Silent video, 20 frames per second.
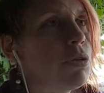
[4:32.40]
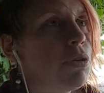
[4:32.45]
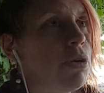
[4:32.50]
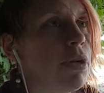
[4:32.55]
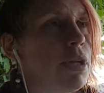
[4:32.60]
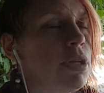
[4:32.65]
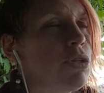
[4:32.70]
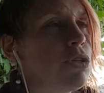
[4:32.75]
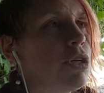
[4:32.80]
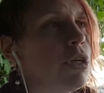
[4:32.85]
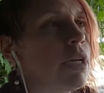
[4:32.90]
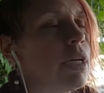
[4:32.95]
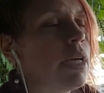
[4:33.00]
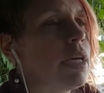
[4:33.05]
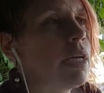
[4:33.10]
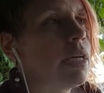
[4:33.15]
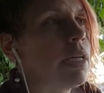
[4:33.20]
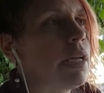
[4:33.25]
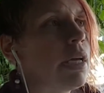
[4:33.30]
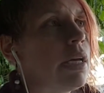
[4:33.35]
or in a journey
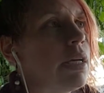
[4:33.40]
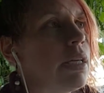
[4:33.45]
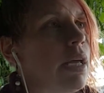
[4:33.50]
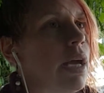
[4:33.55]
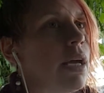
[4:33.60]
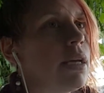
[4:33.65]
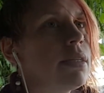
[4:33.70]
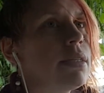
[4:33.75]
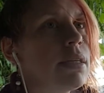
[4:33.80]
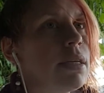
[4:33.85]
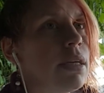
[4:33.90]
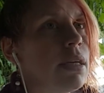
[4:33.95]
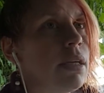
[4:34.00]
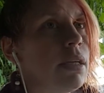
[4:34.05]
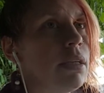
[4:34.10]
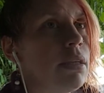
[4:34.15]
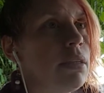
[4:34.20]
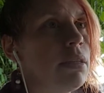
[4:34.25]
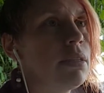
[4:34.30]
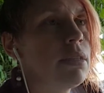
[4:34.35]
and
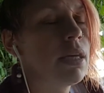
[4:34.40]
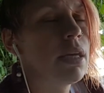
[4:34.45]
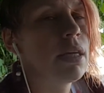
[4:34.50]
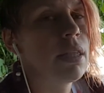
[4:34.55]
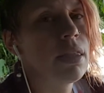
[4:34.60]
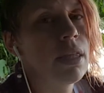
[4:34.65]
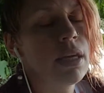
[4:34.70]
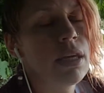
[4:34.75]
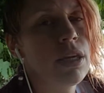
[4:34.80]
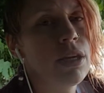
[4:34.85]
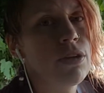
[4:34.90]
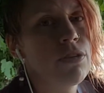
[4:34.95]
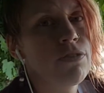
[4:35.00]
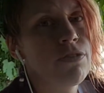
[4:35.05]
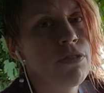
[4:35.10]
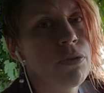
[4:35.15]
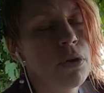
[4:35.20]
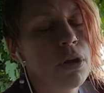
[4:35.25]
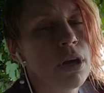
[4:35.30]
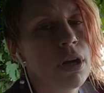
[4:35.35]
asking, saying thank you
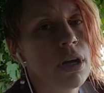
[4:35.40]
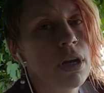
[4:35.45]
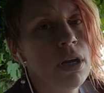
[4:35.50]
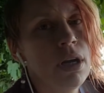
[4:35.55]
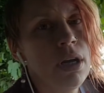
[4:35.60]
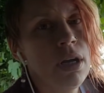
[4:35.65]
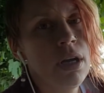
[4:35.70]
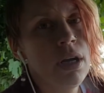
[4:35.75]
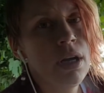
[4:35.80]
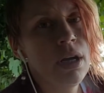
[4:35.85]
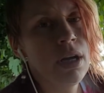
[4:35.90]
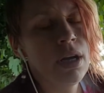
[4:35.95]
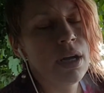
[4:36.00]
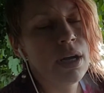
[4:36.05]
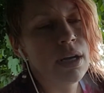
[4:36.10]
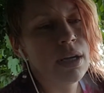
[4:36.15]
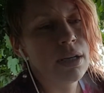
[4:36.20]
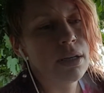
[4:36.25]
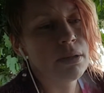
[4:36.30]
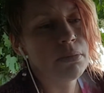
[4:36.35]
for
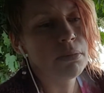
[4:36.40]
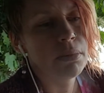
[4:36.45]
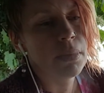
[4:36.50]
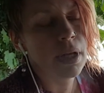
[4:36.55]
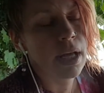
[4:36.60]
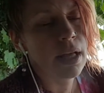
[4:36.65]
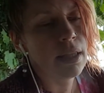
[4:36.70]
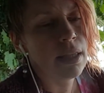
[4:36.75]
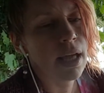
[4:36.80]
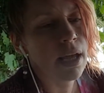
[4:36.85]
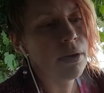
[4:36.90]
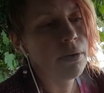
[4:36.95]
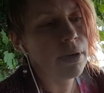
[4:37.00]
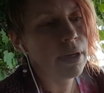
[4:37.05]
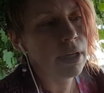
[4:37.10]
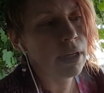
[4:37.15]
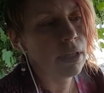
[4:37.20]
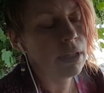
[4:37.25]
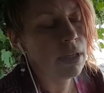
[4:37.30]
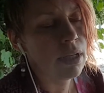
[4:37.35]

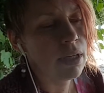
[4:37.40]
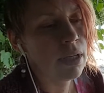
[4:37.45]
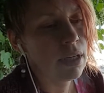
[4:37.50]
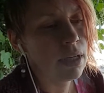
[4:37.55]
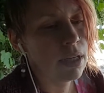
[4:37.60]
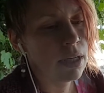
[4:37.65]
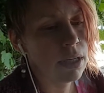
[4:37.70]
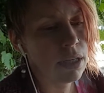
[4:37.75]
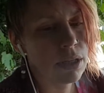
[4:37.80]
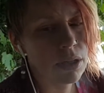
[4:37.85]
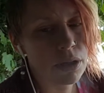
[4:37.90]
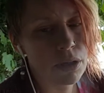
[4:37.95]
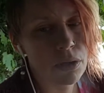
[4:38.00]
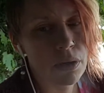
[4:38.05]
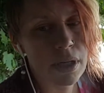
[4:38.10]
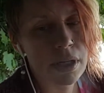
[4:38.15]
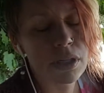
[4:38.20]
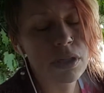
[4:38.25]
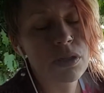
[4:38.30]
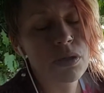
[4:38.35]
allowing,
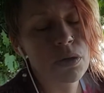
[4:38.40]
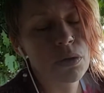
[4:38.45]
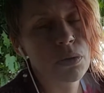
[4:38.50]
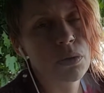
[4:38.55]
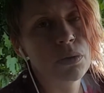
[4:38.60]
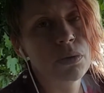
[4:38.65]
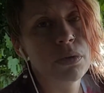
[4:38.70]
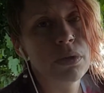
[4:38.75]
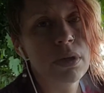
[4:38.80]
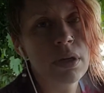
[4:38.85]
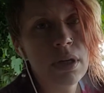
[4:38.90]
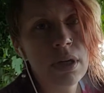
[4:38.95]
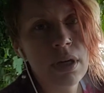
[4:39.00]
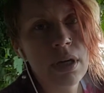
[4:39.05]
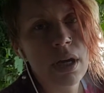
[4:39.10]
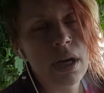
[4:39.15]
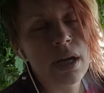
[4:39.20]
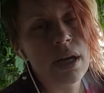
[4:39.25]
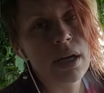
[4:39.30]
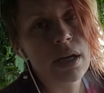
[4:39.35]
a stone
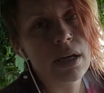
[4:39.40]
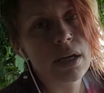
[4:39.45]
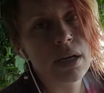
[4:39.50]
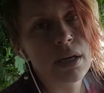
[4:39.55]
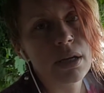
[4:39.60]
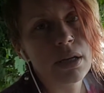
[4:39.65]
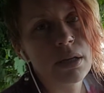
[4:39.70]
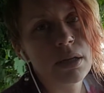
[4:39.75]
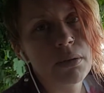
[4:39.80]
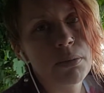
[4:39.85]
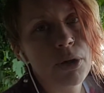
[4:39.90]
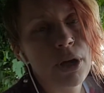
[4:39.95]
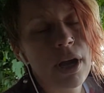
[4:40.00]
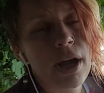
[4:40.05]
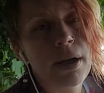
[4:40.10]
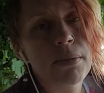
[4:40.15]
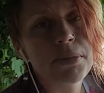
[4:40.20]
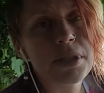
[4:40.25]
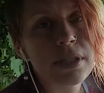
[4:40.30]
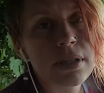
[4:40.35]

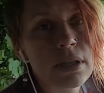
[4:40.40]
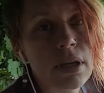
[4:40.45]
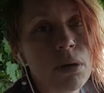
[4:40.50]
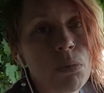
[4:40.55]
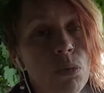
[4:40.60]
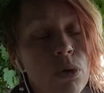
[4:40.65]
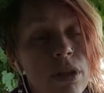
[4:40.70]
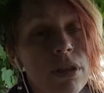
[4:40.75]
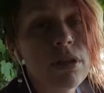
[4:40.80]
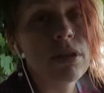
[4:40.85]
perhaps to come with